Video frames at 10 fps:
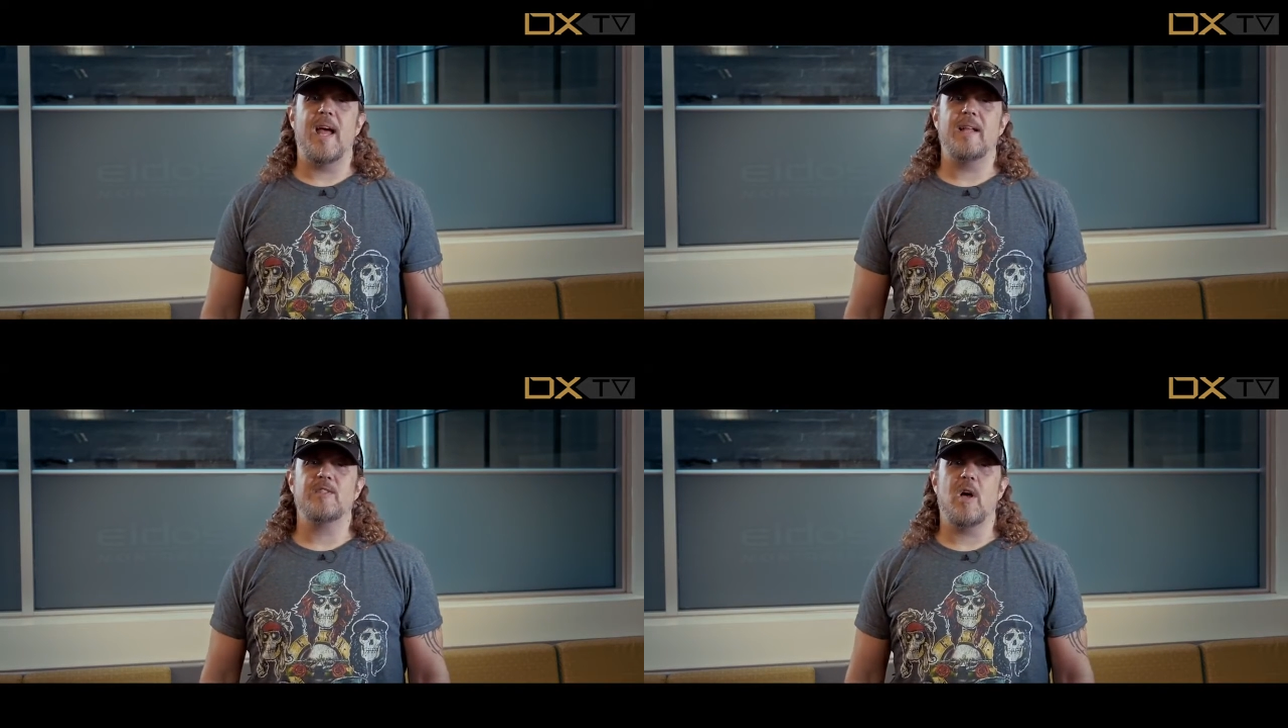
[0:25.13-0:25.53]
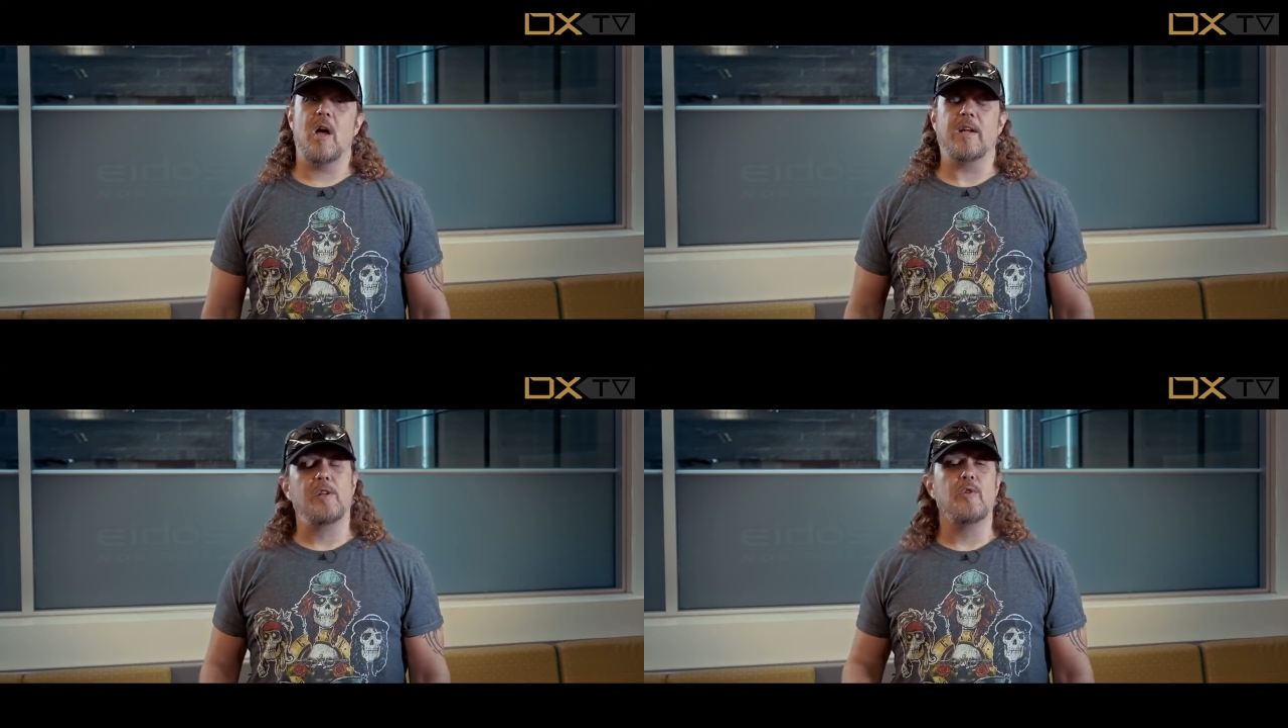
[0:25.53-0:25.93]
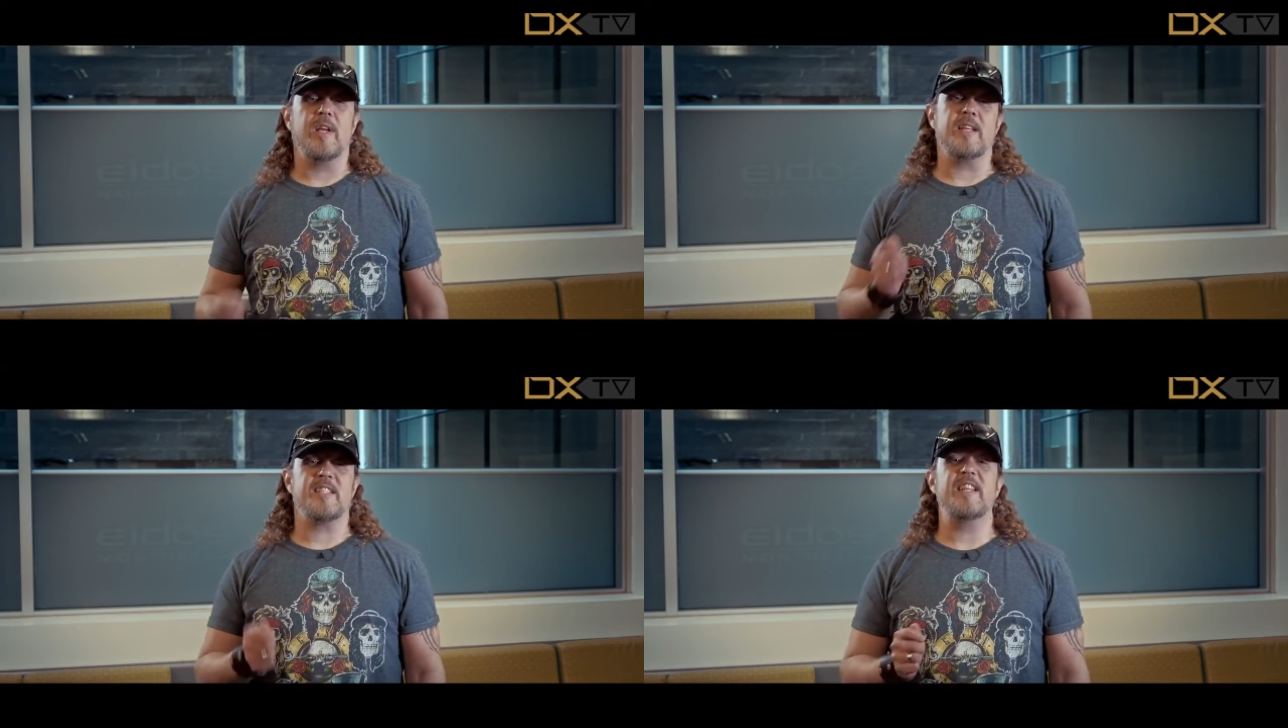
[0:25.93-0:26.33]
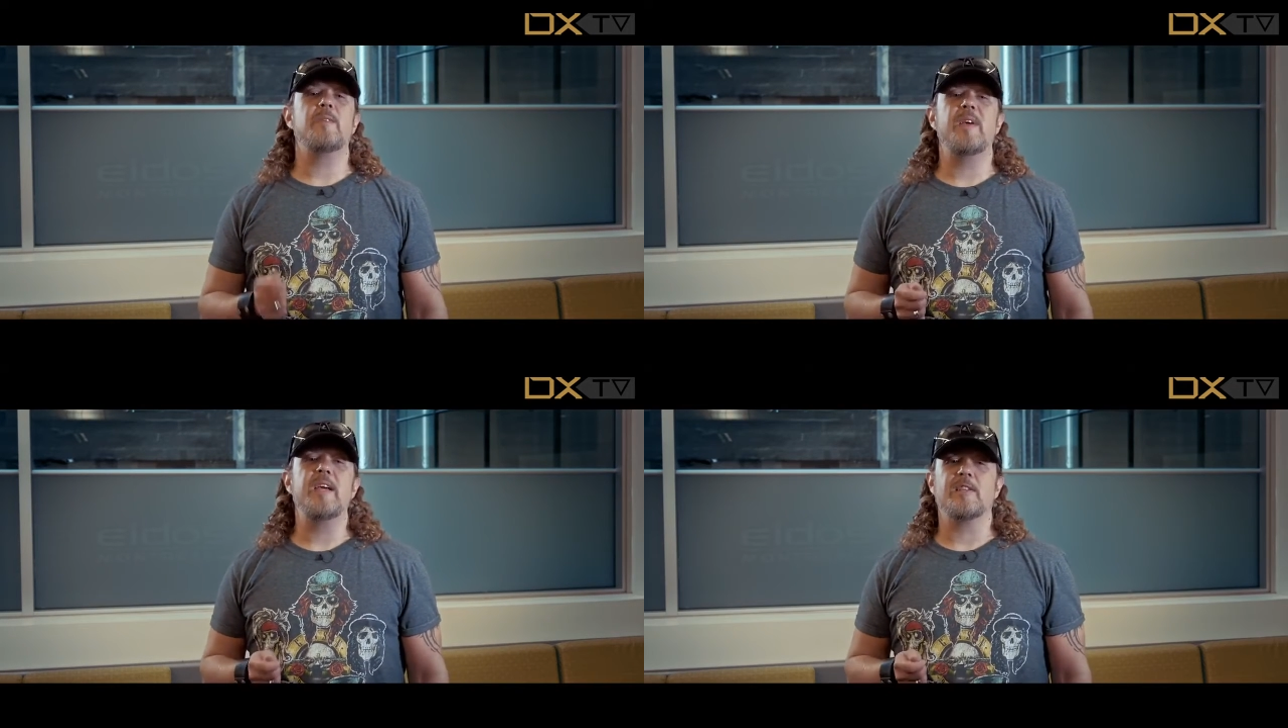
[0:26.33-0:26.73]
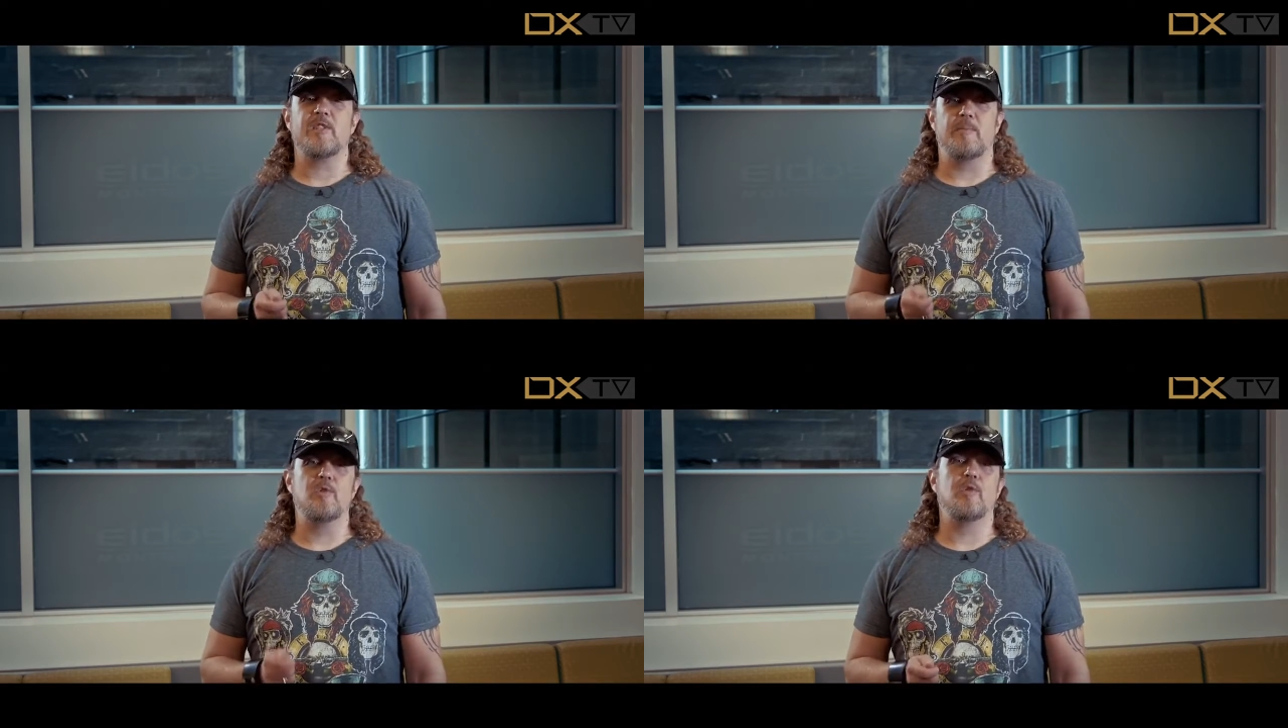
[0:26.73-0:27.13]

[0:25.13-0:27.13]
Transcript: hands-on, including a sneak peek at some new